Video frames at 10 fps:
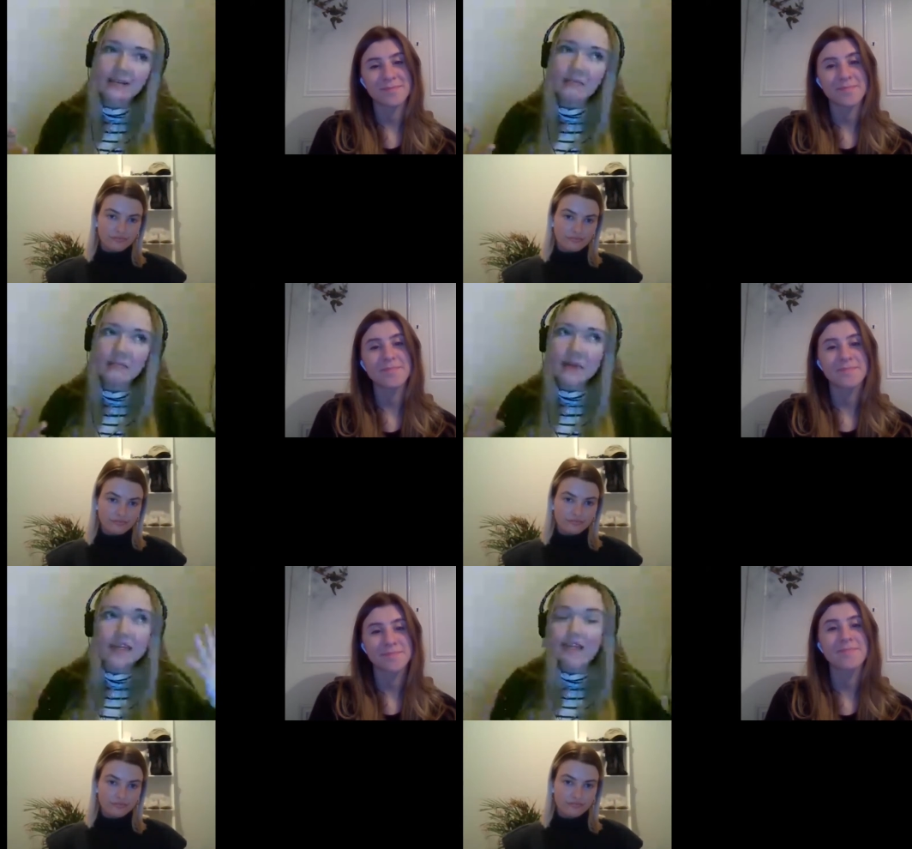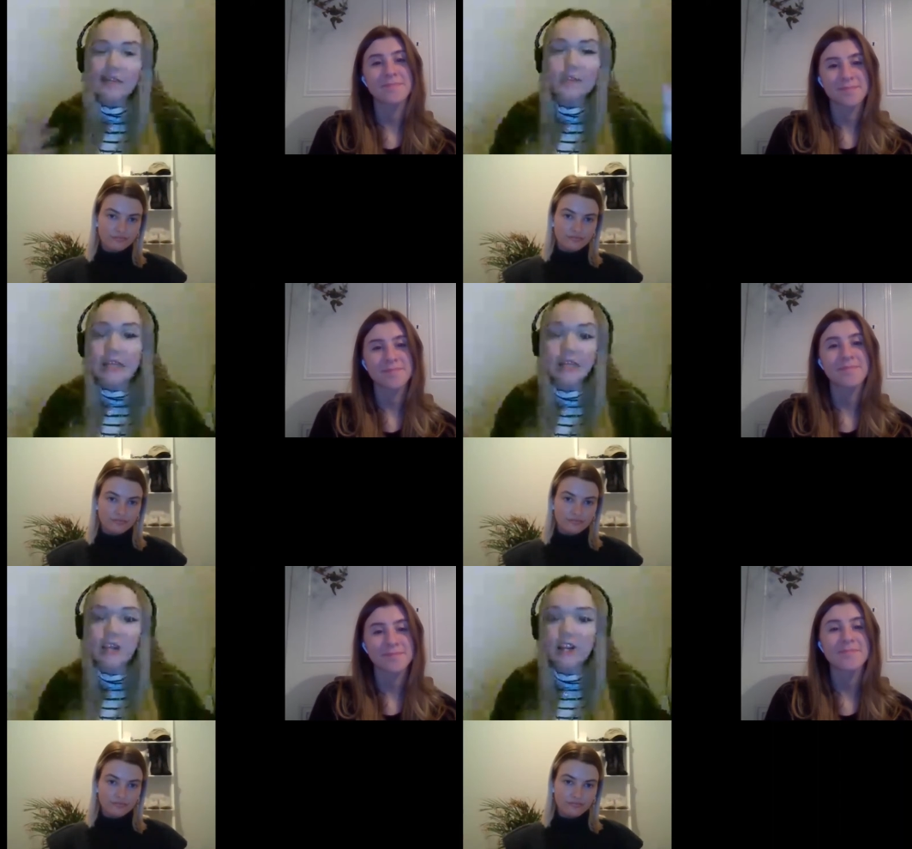Speaker 1: maybe like
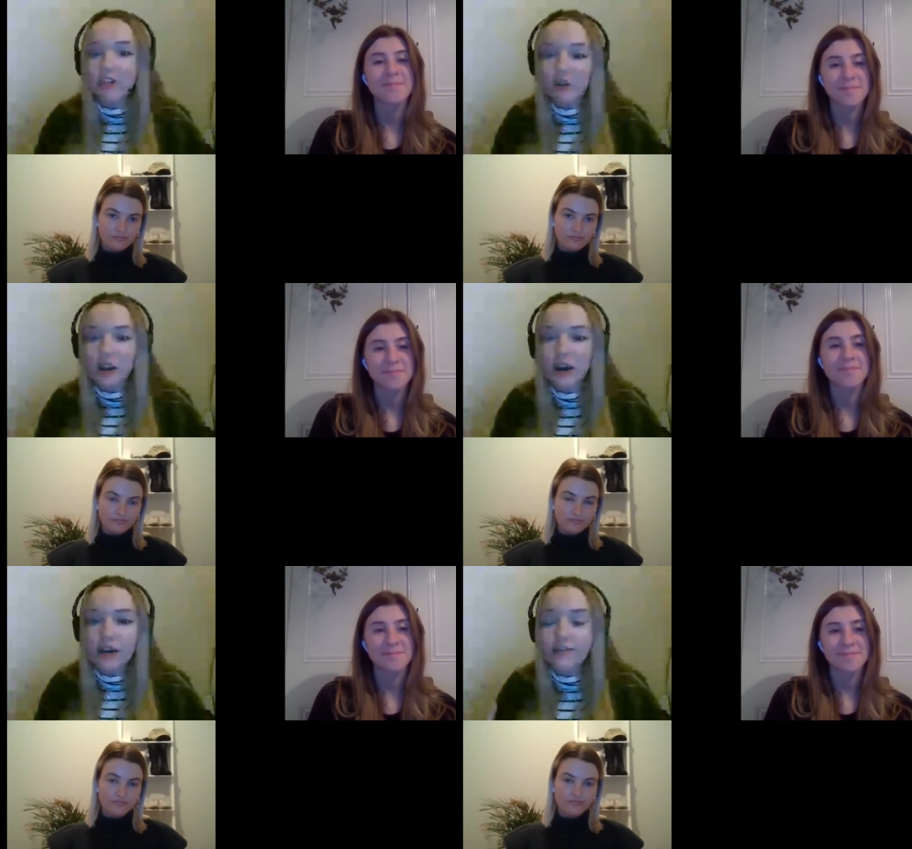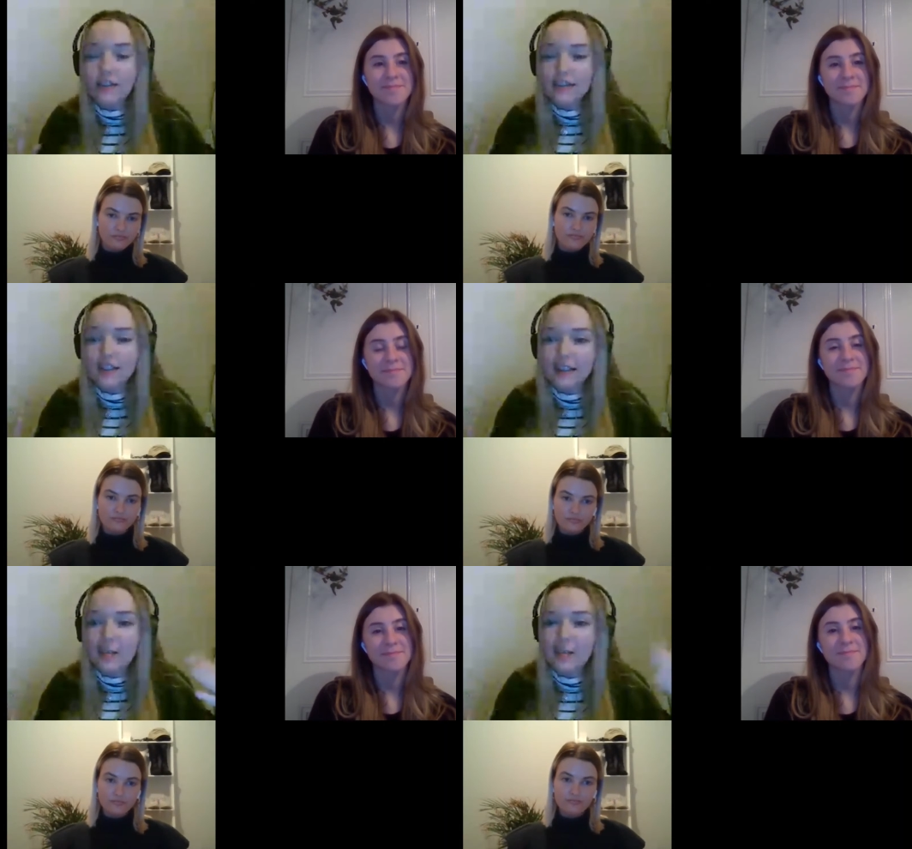completely changing your life and things like
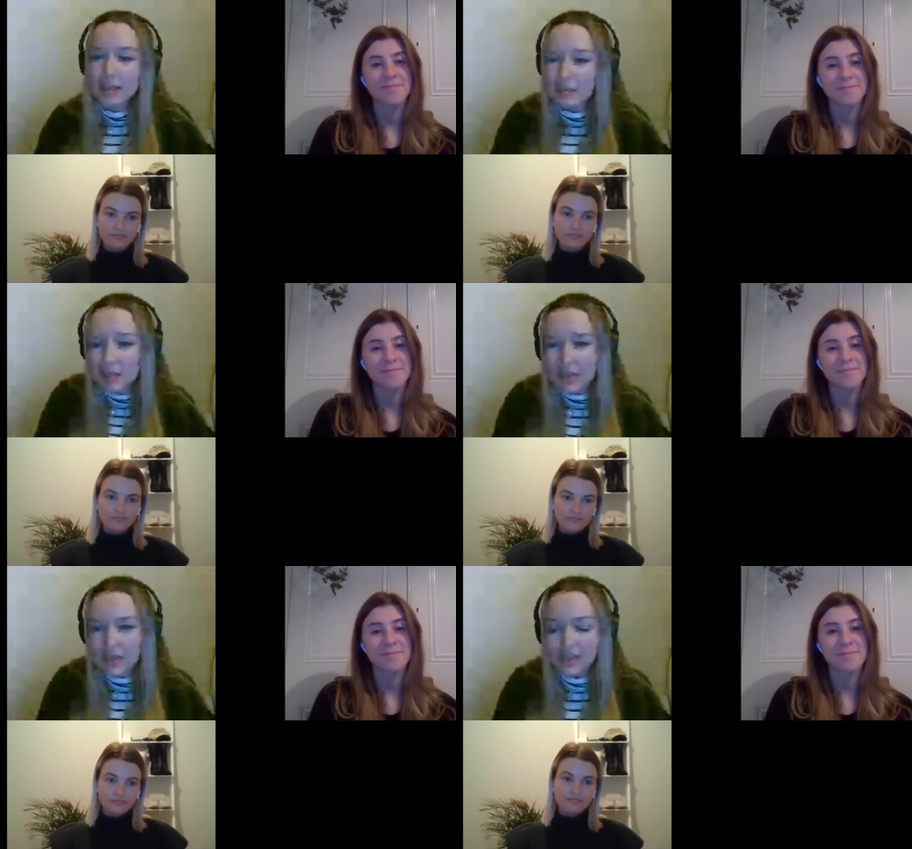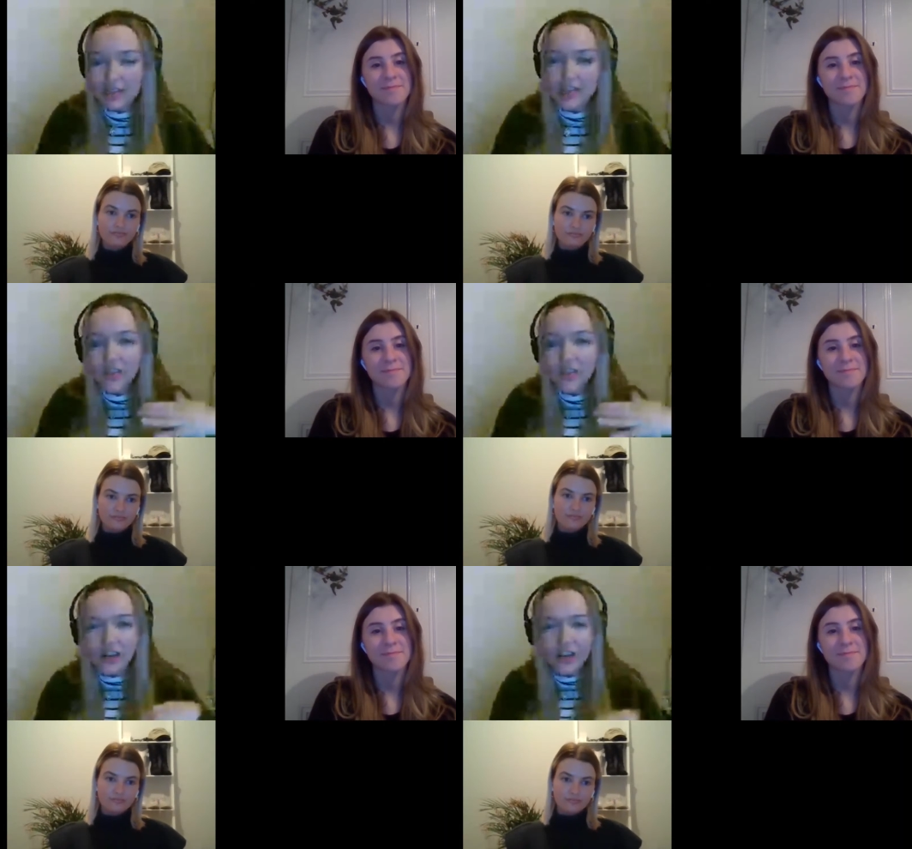that because people are still
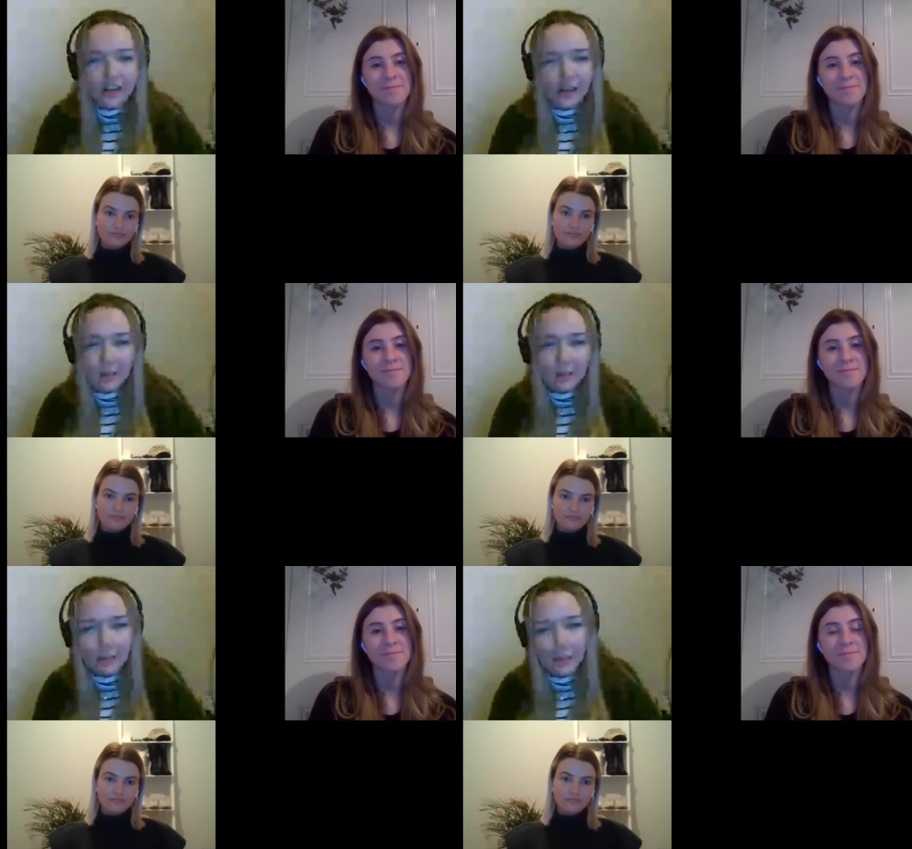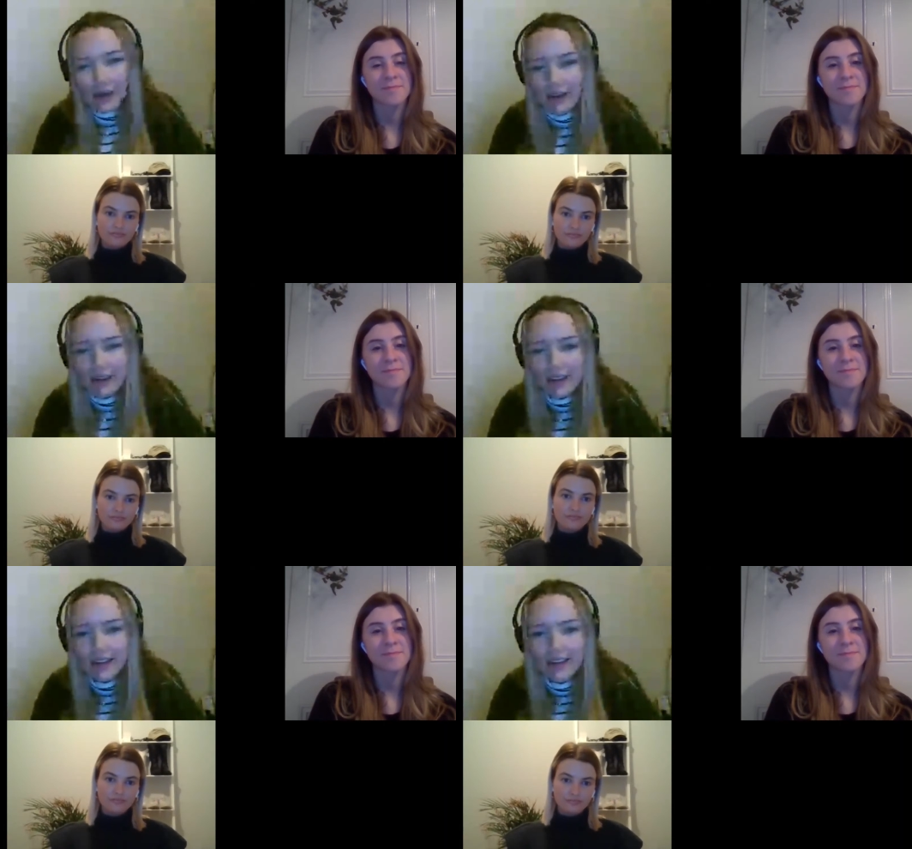just trying to get
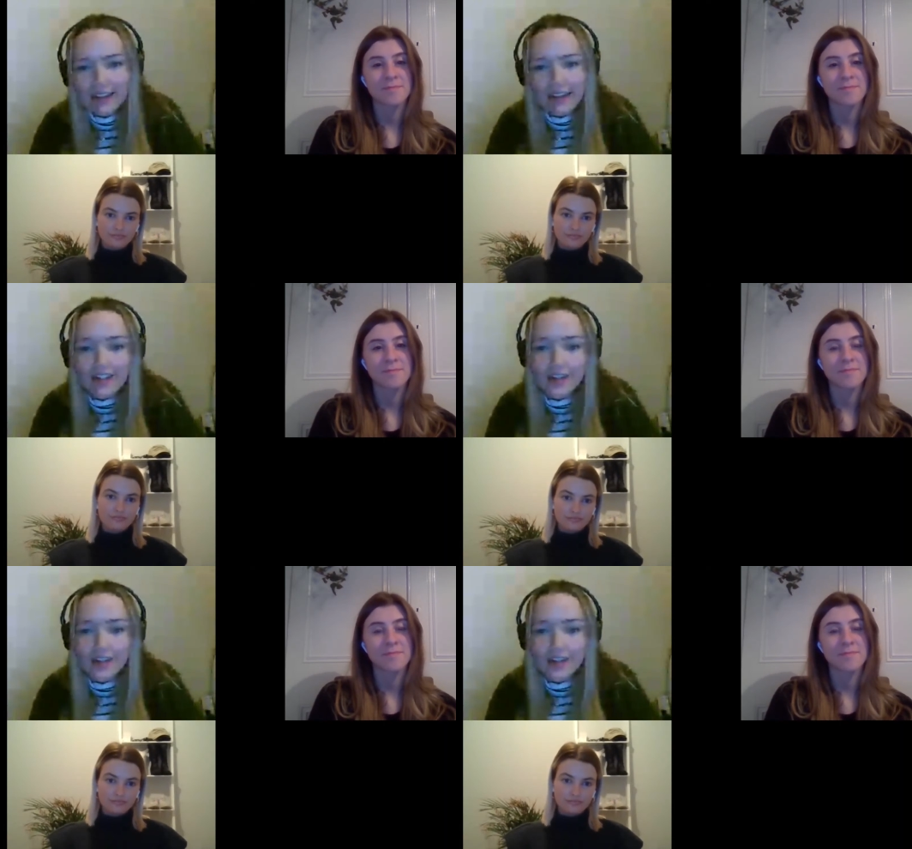by. I don't